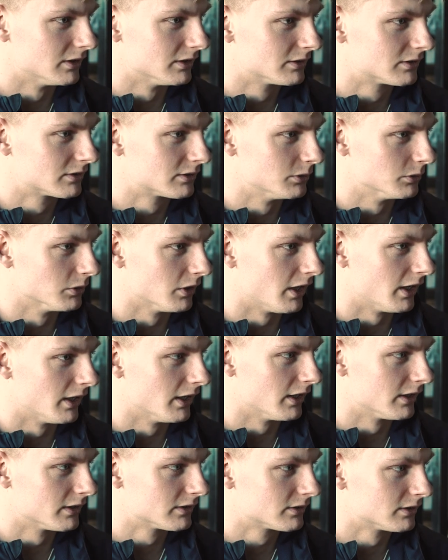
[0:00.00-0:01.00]
school
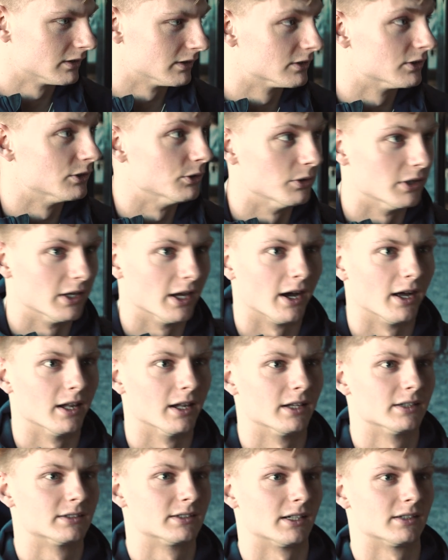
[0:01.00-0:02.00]
highlights, his uni
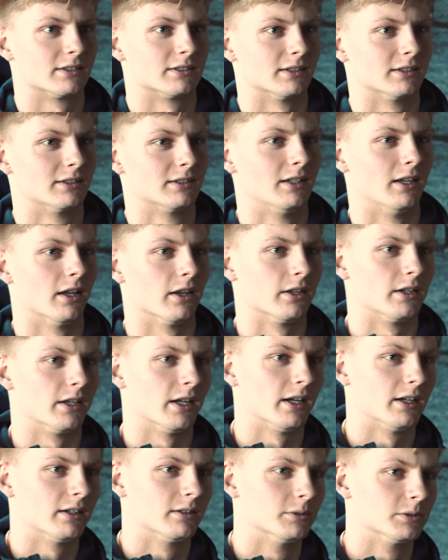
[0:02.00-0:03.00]
highlights actually, the other
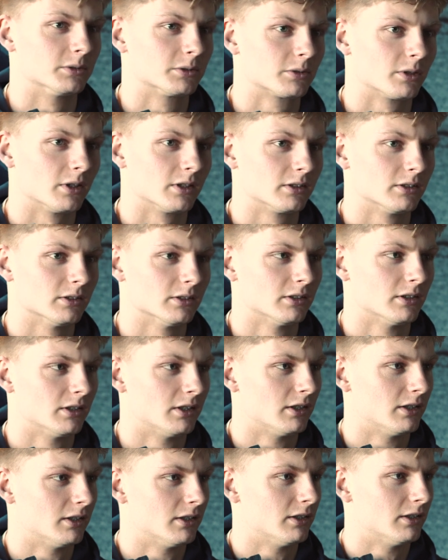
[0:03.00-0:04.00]
day, which was quite cool.
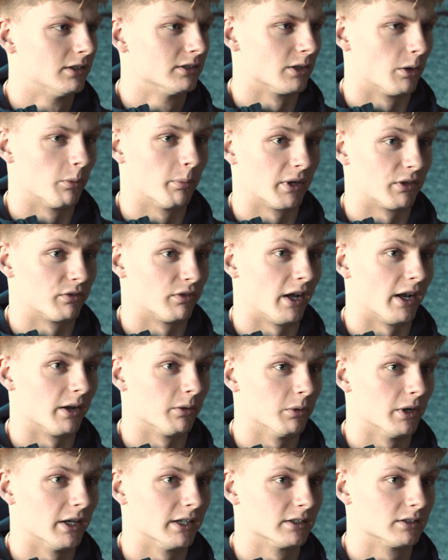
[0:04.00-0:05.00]
So I'm a big fan
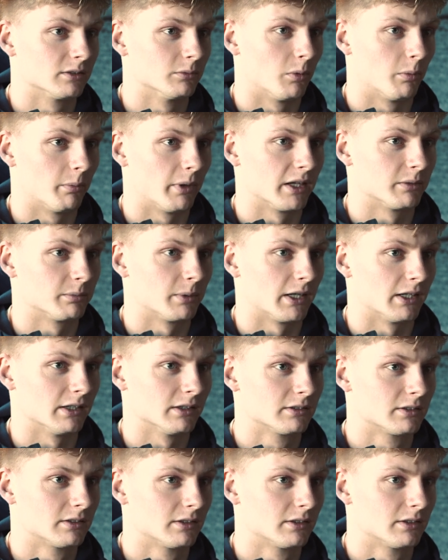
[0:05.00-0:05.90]
of Wes, and we're best pals.